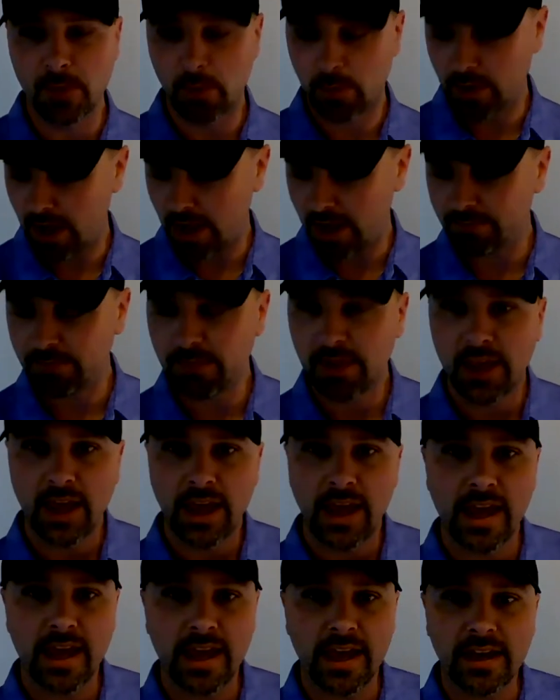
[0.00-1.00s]
Okay,
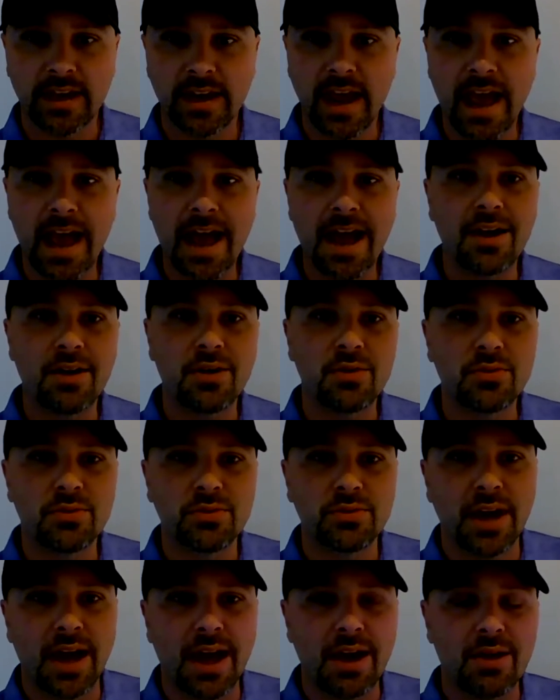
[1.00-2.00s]
and
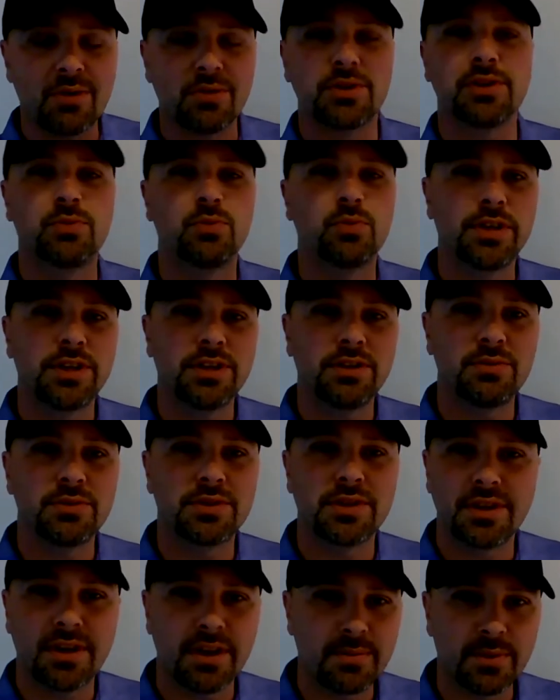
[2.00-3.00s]
how could we
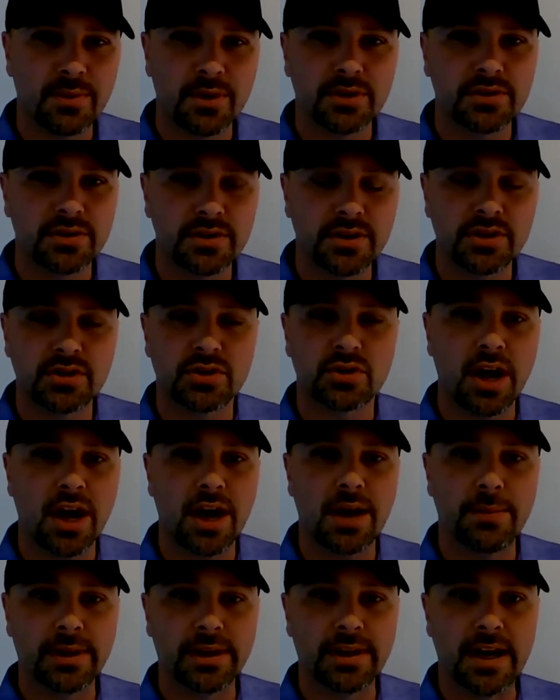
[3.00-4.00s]
use a number to
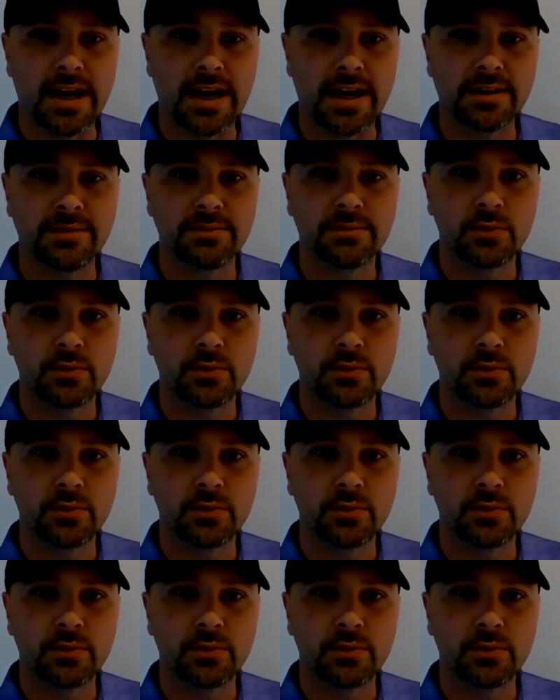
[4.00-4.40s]
describe a line?